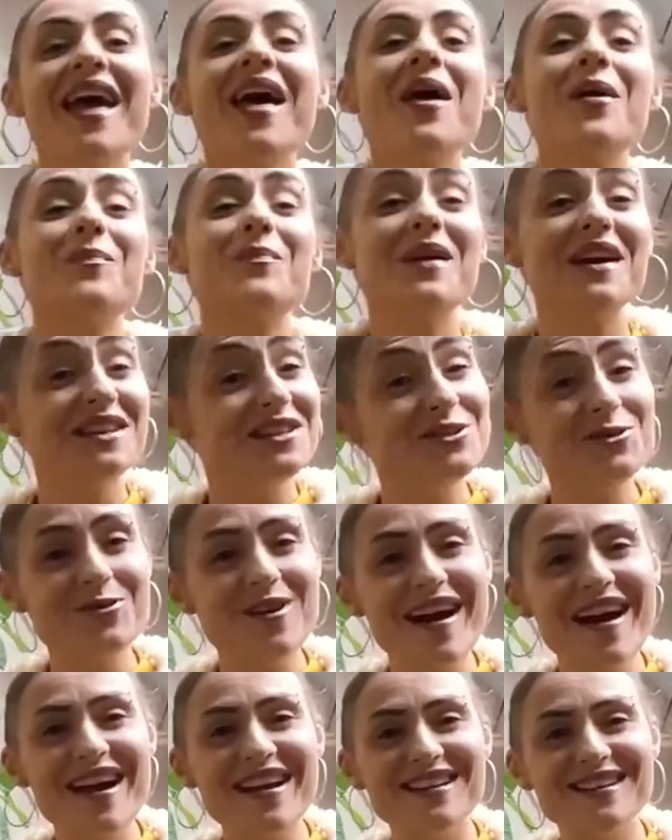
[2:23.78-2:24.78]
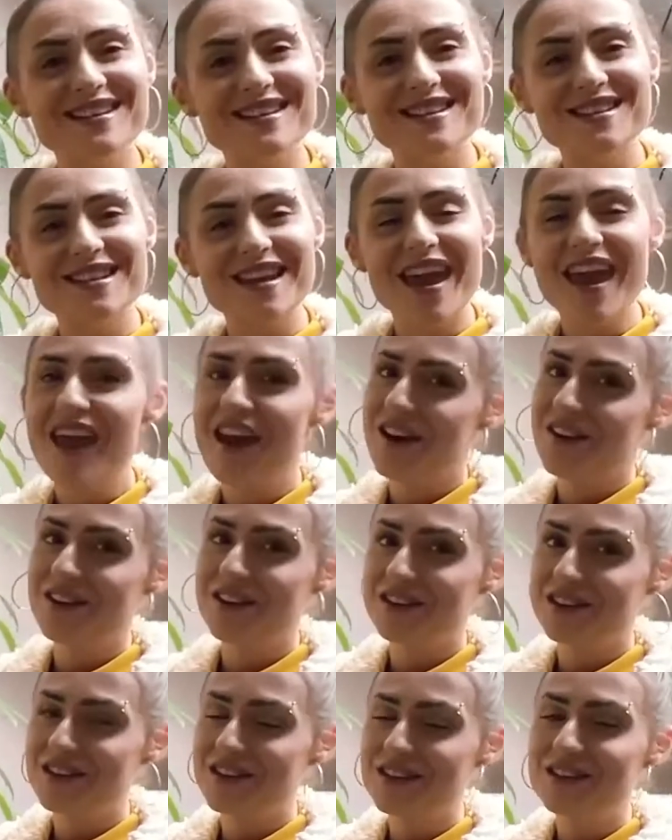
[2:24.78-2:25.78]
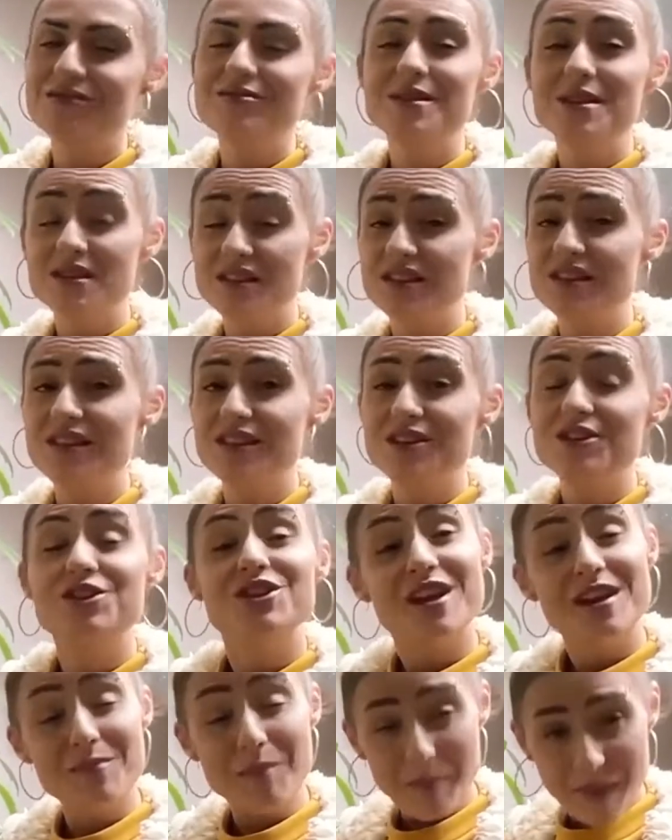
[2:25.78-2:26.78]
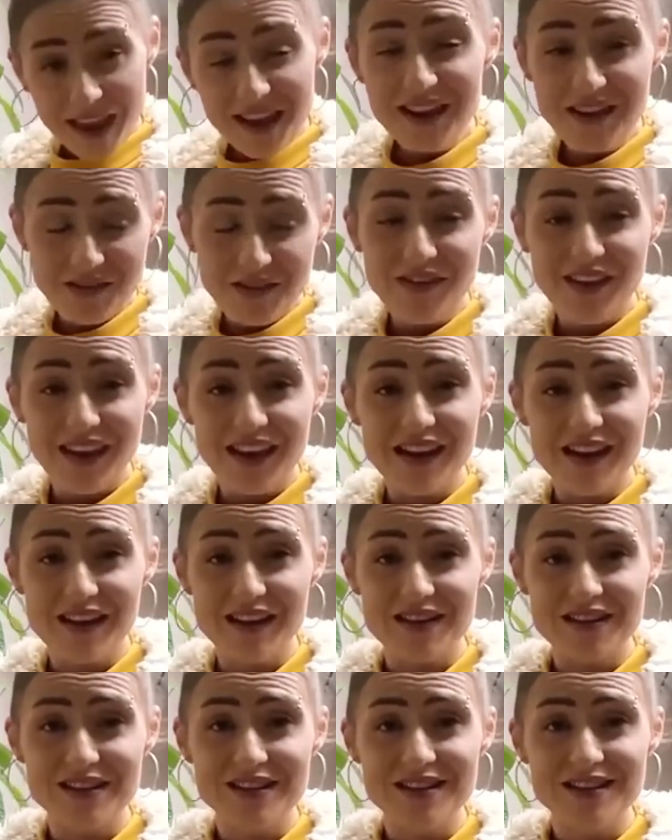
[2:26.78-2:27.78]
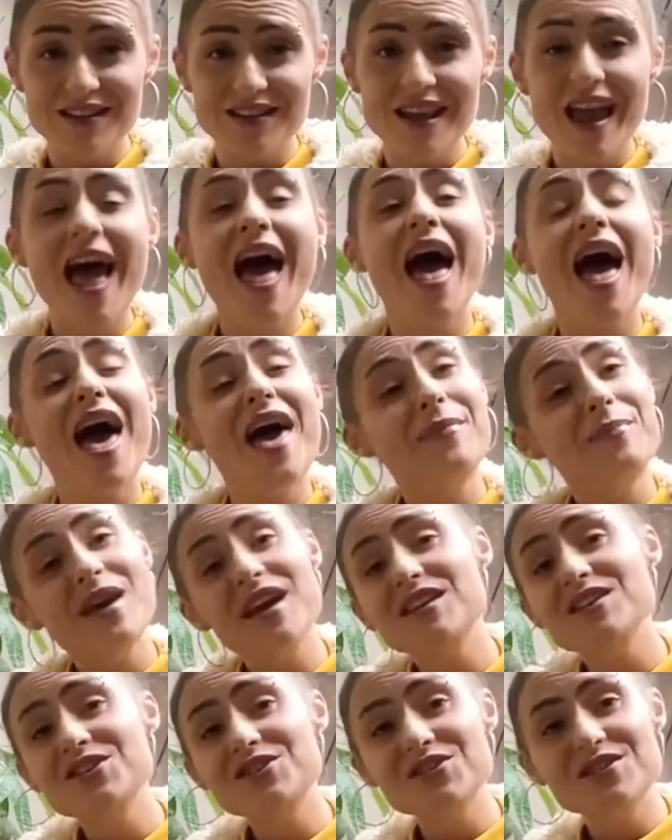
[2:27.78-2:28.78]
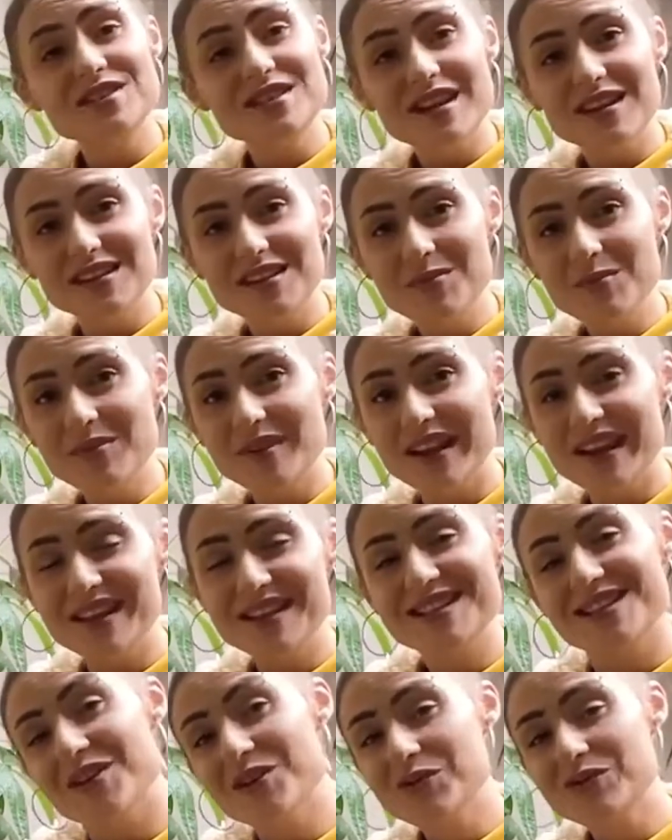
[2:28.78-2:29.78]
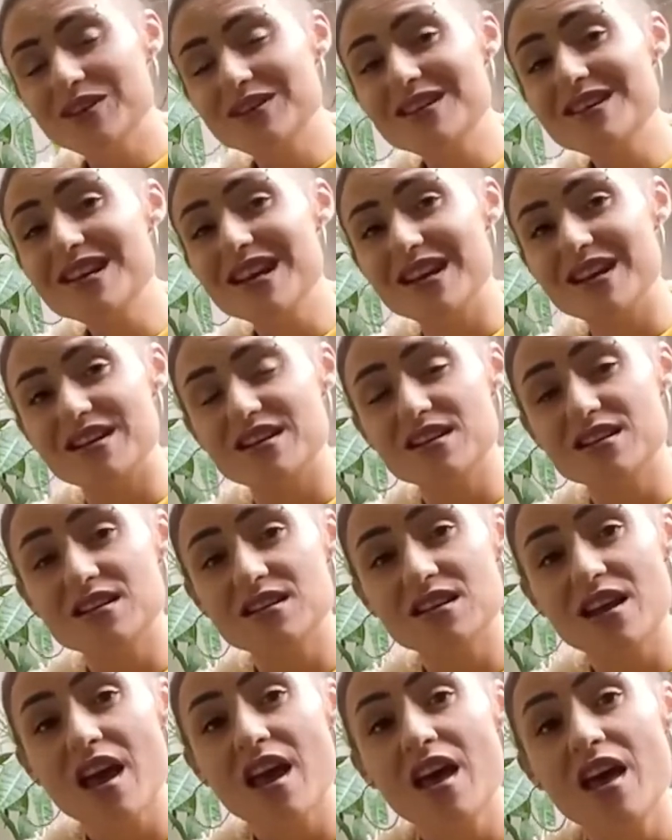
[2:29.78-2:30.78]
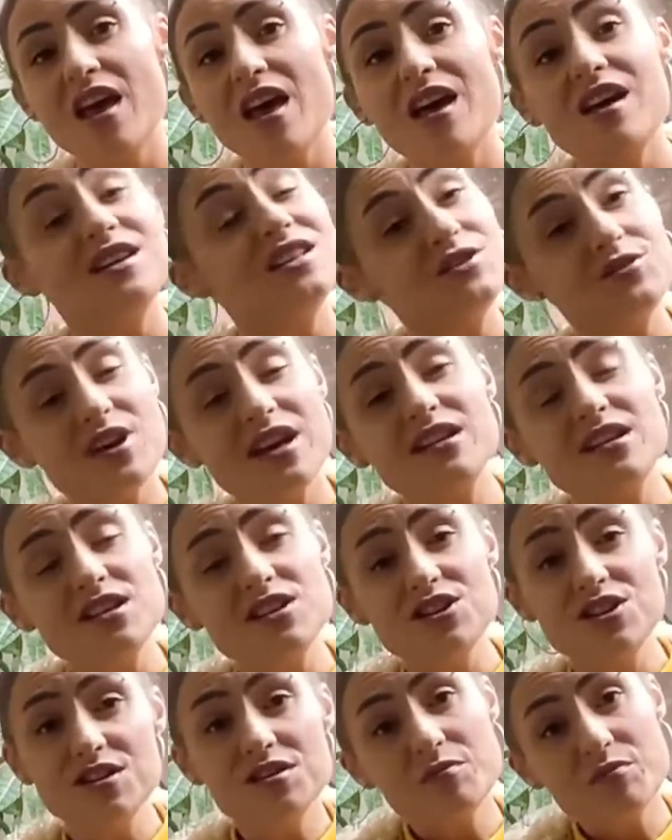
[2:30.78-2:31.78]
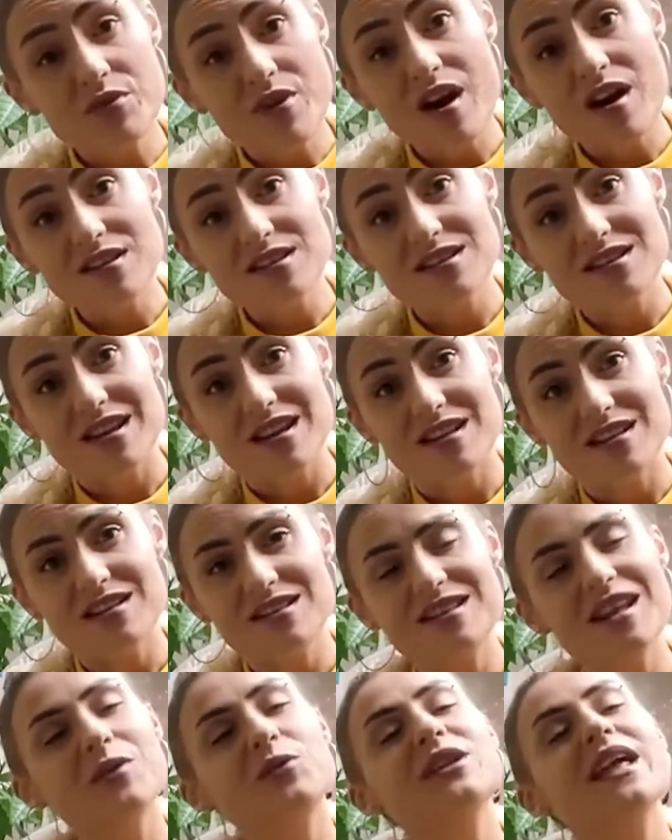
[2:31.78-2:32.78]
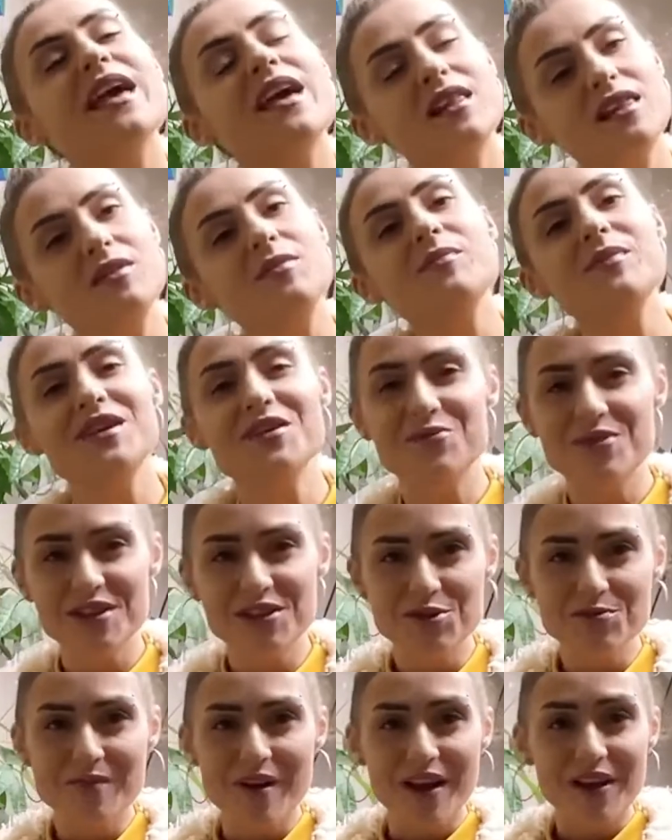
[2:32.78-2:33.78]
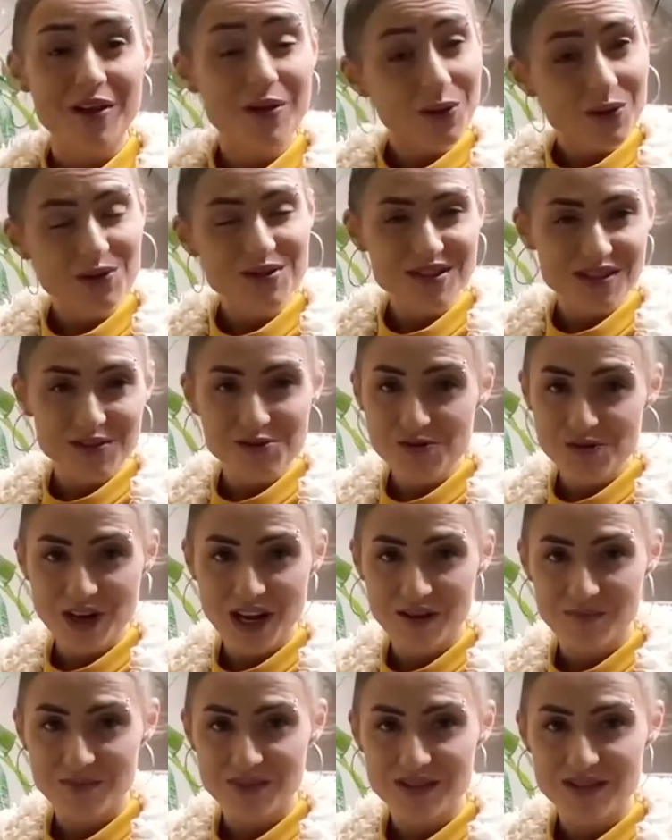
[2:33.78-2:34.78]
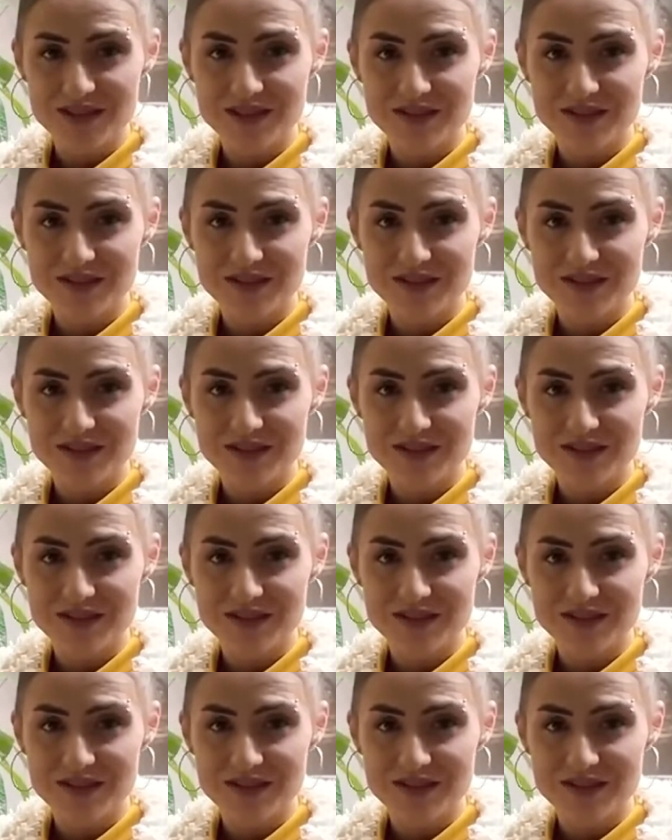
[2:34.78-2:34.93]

By trials, errors, research and many failures, I managed to set in place over the years a strategy and a process that would help me reach my goals and dreams.